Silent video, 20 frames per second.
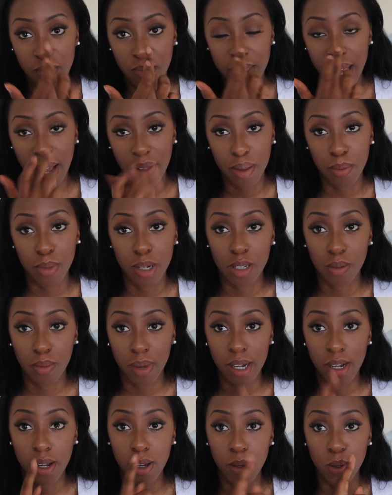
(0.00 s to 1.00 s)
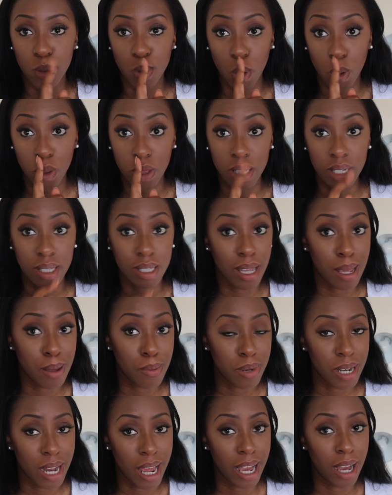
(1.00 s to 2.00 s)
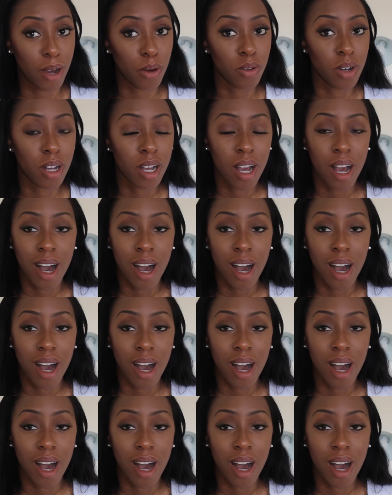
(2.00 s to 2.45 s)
down the bridge of my nose, on the tip now.